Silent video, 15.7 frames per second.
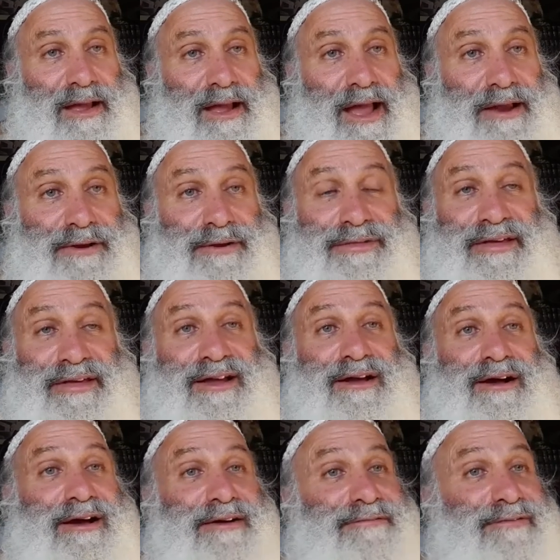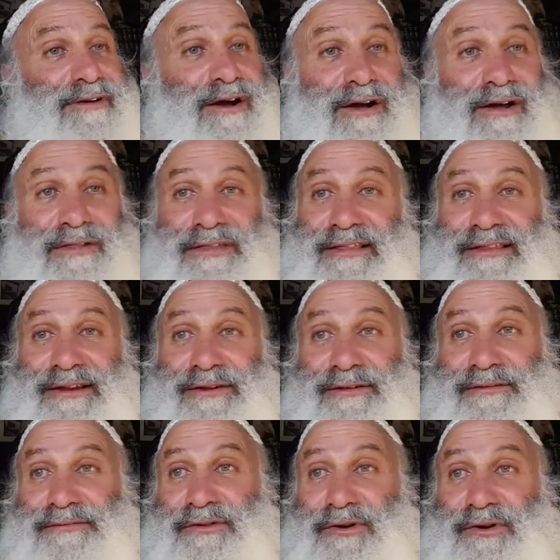and you thank God for all the
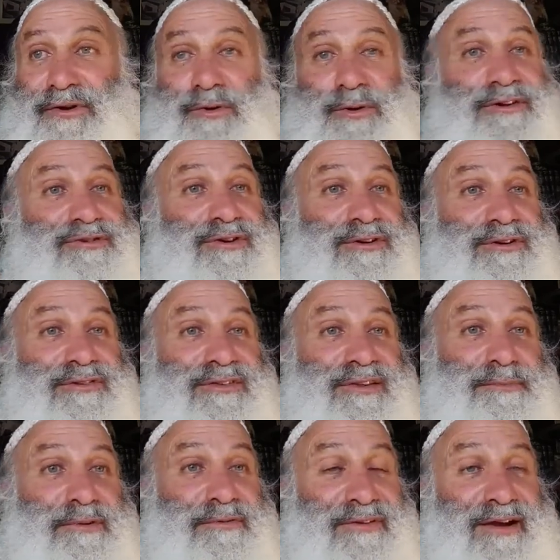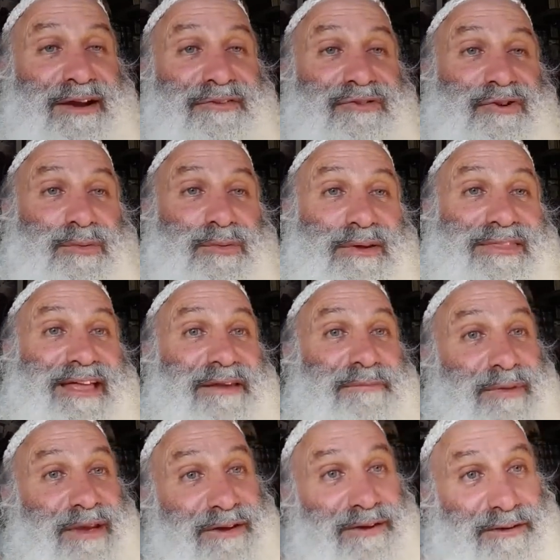little creatures that provided you with that
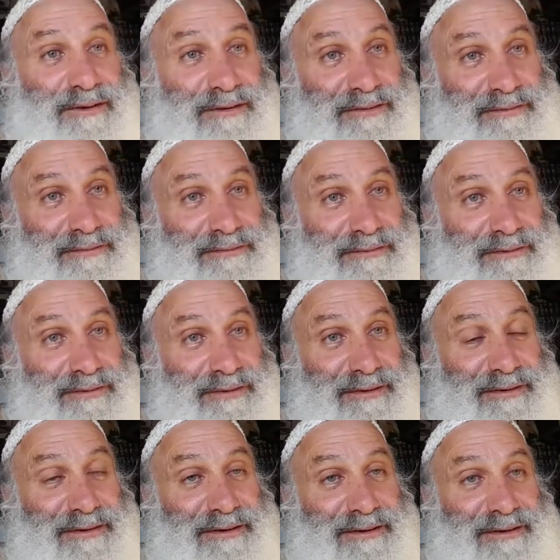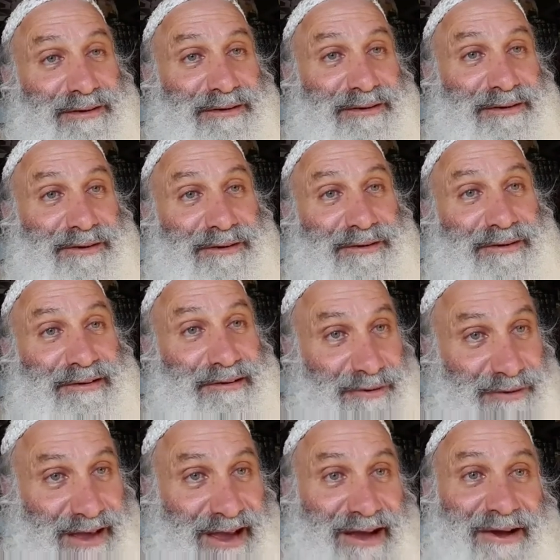meal. You know, a
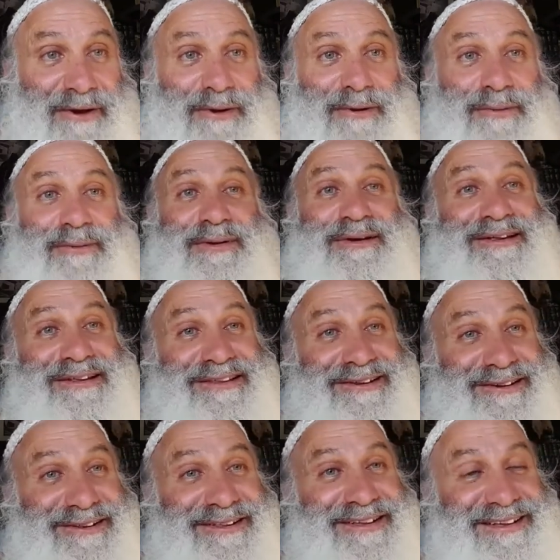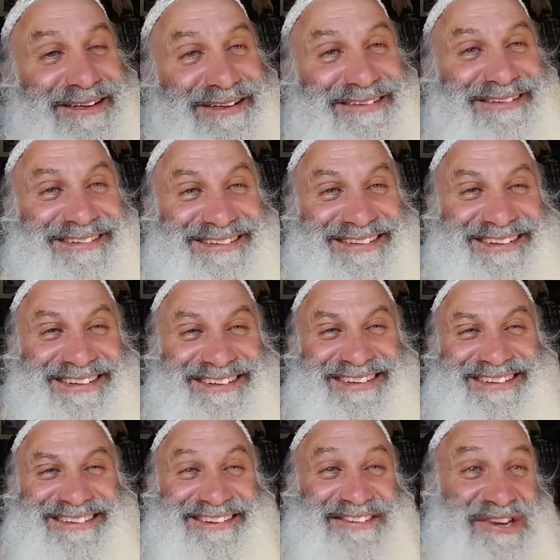little cow,
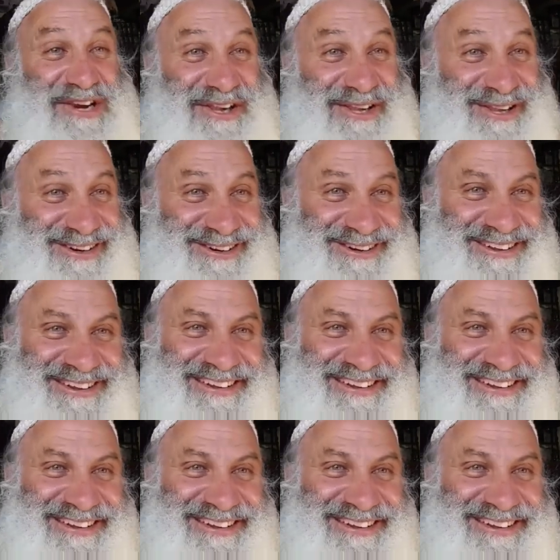a little chicken.